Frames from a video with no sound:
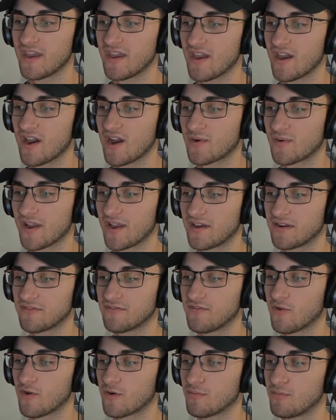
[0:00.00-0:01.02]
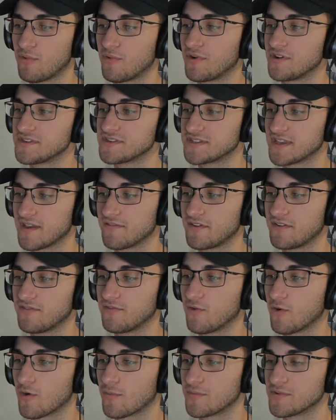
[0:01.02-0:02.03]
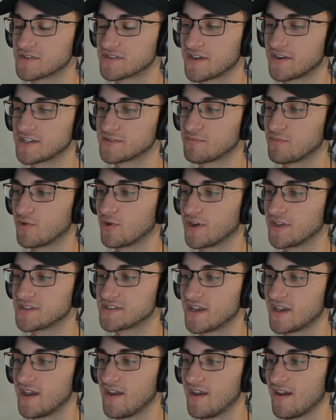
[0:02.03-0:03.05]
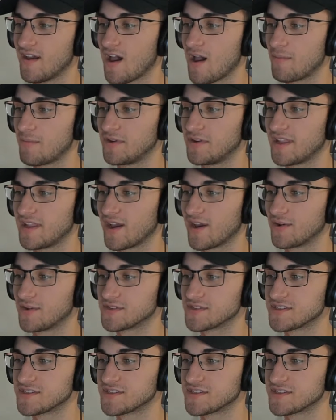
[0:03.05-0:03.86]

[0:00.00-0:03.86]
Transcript: around 4.74 percentage points up and down.